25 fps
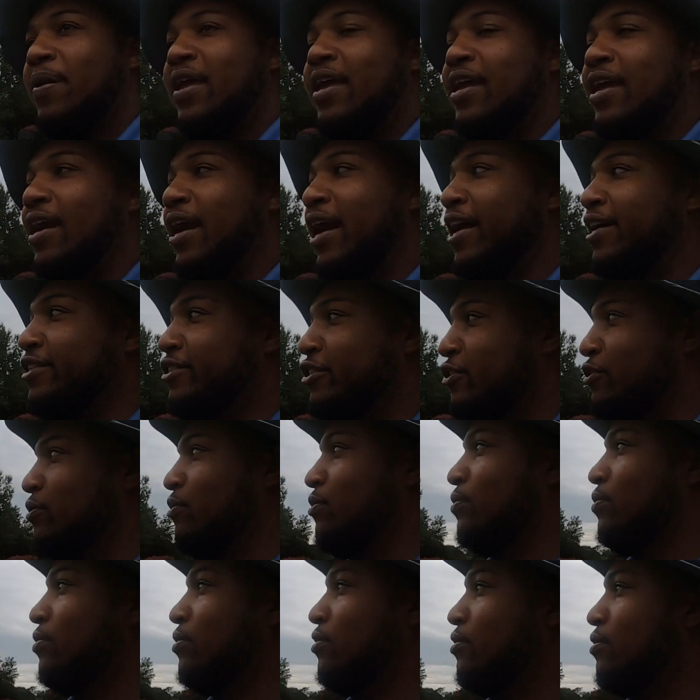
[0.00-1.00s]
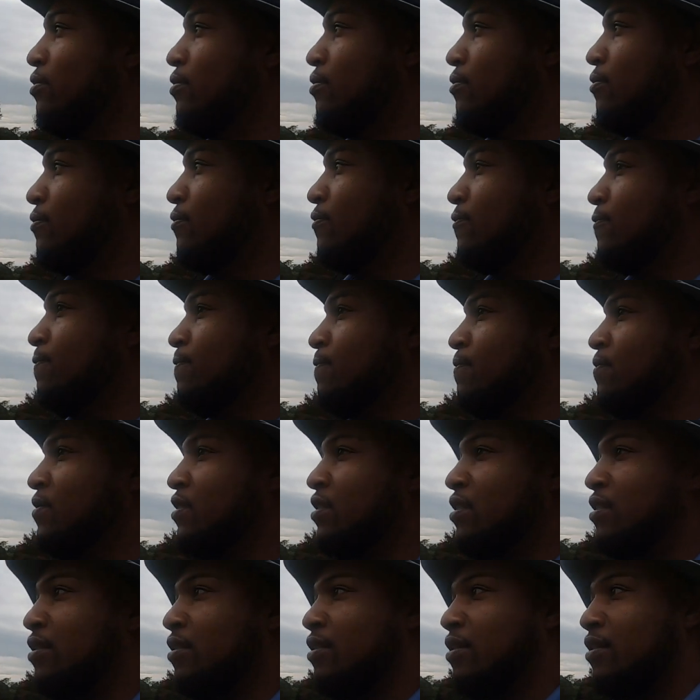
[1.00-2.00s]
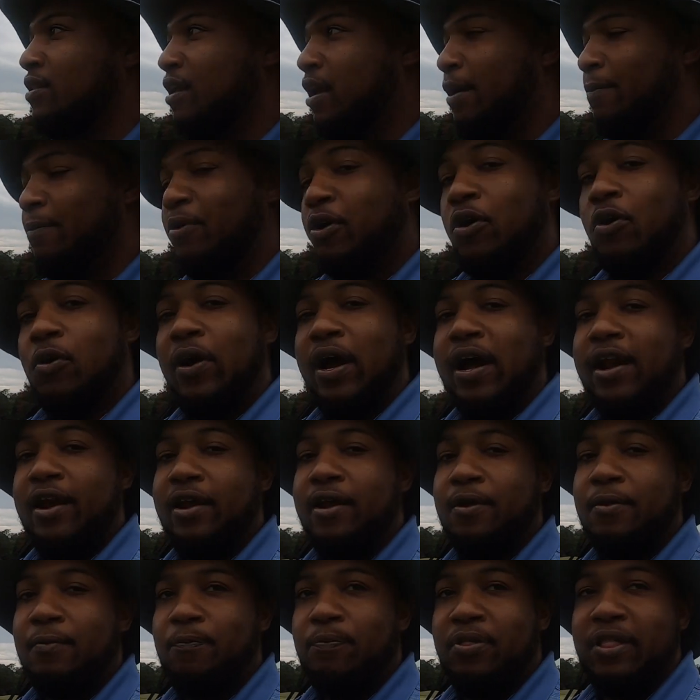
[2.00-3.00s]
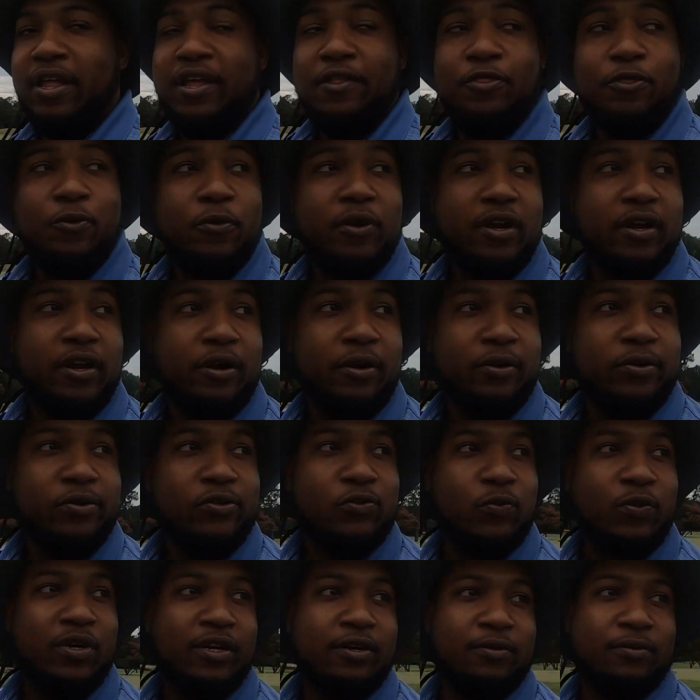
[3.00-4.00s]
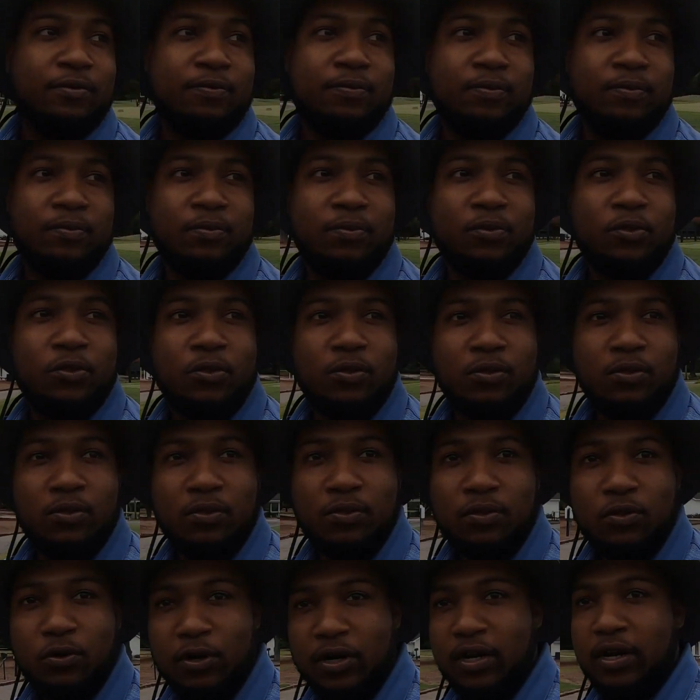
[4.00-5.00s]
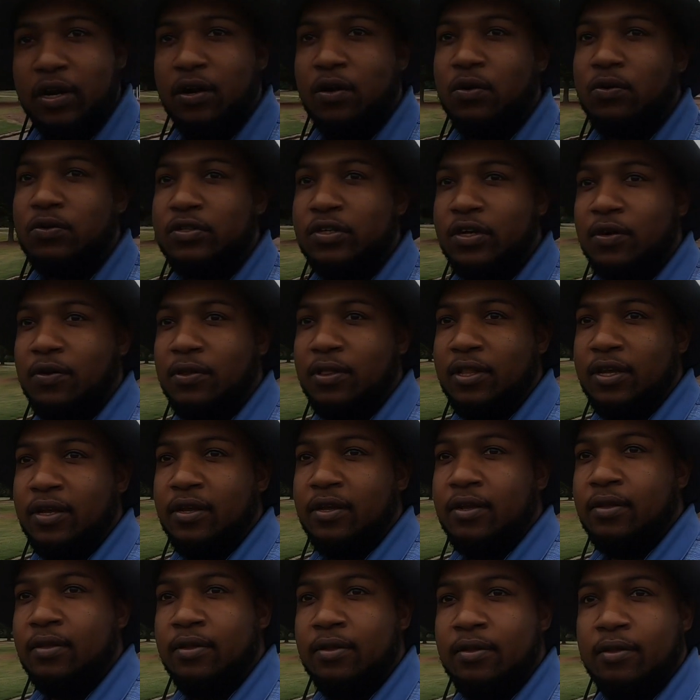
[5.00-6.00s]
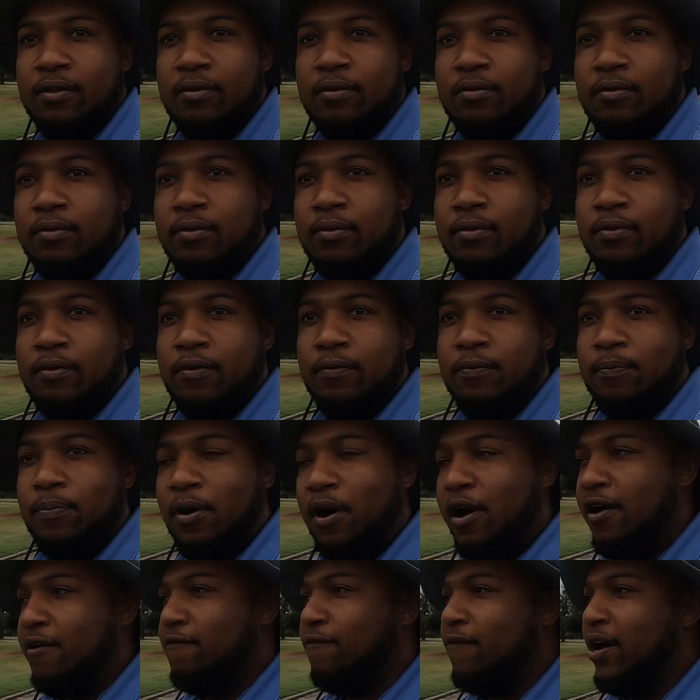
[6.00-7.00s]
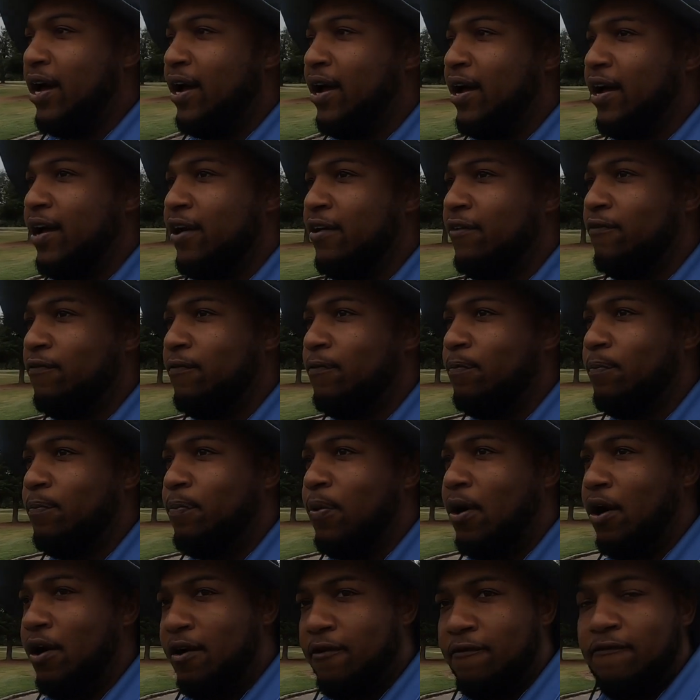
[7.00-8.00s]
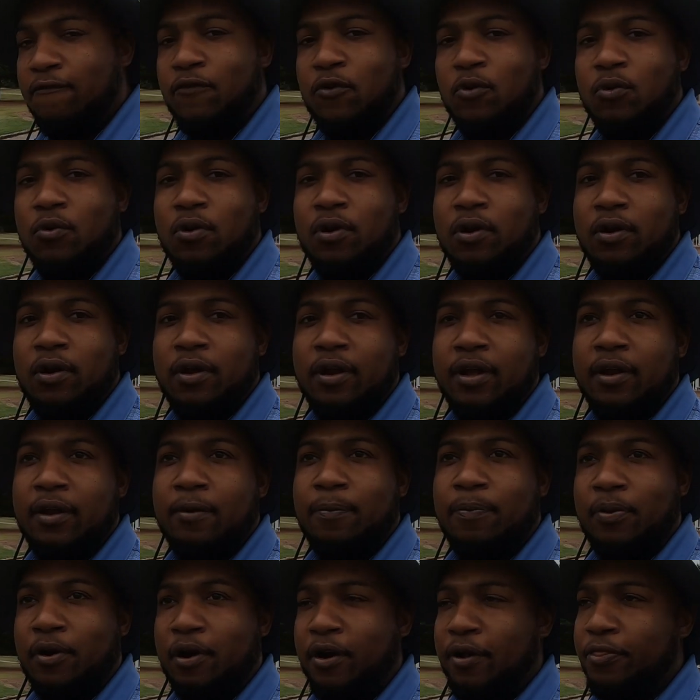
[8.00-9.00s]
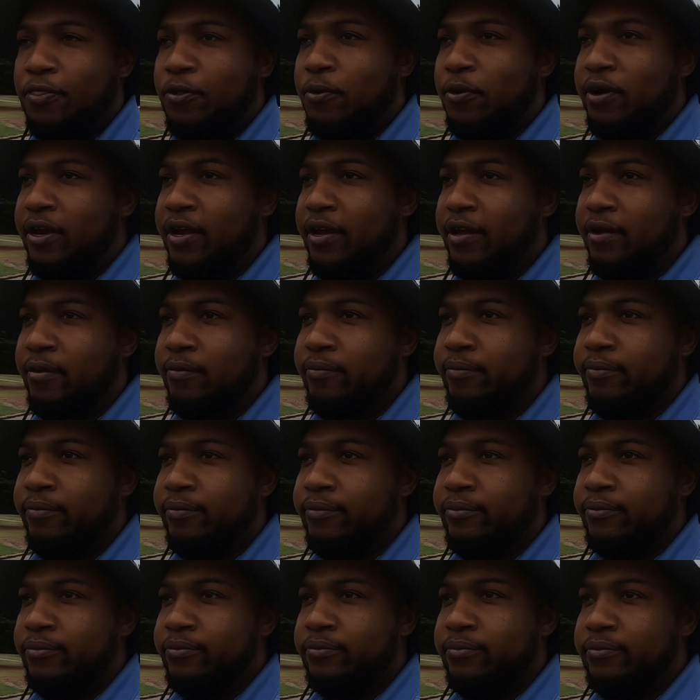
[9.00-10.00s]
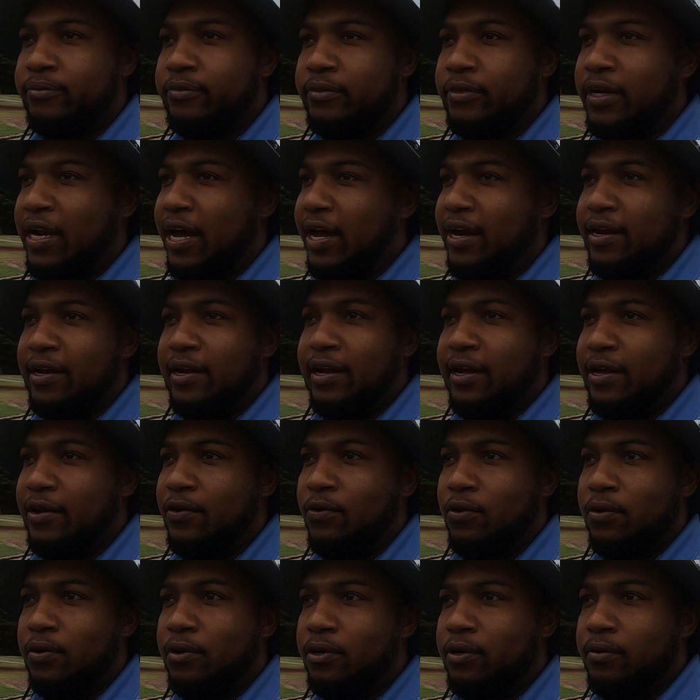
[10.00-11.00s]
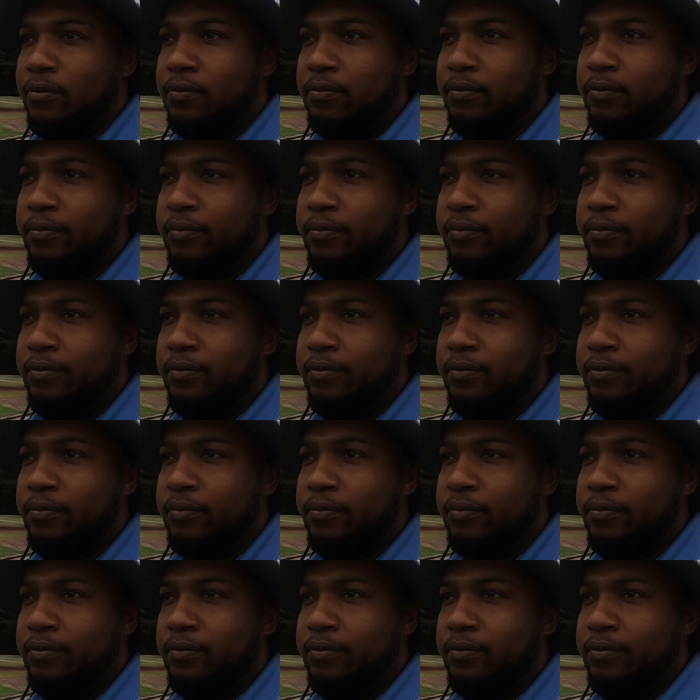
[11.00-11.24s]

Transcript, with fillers: ping Eye2s. I'm gonna go out here and play three holes with them. Three holes only. Par five, par four, and a par three. Not in that order.